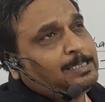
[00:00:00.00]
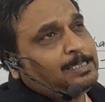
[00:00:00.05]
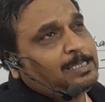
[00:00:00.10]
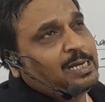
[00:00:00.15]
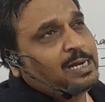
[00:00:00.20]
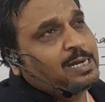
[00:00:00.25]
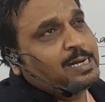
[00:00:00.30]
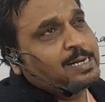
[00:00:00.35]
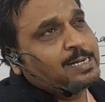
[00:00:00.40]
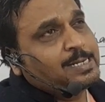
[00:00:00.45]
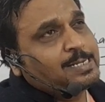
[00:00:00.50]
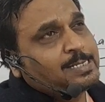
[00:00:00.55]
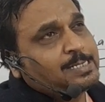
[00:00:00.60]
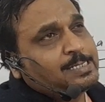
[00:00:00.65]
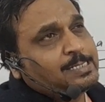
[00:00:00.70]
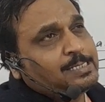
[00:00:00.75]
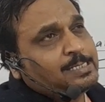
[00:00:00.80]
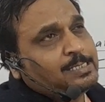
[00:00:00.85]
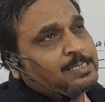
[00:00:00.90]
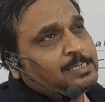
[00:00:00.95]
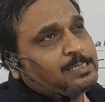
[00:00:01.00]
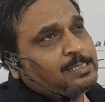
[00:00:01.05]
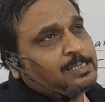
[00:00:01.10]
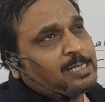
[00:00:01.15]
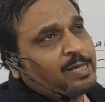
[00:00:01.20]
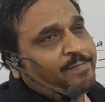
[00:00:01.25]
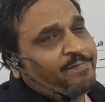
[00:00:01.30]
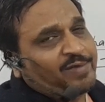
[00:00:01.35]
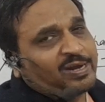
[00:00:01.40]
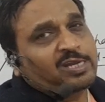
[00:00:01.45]
in
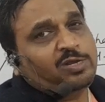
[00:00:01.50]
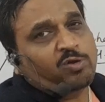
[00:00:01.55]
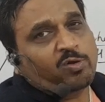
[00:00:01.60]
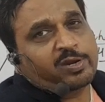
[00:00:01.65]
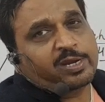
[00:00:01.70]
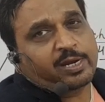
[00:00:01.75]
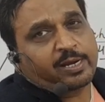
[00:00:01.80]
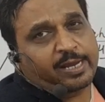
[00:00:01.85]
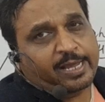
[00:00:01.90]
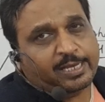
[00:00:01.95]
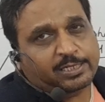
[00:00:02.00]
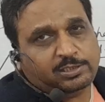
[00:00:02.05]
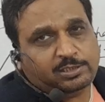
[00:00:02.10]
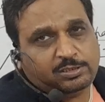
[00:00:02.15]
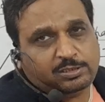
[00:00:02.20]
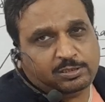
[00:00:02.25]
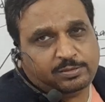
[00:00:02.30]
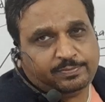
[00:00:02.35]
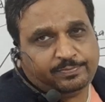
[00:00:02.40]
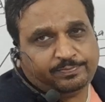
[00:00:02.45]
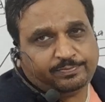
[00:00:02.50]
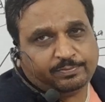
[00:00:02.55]
the Victorian age,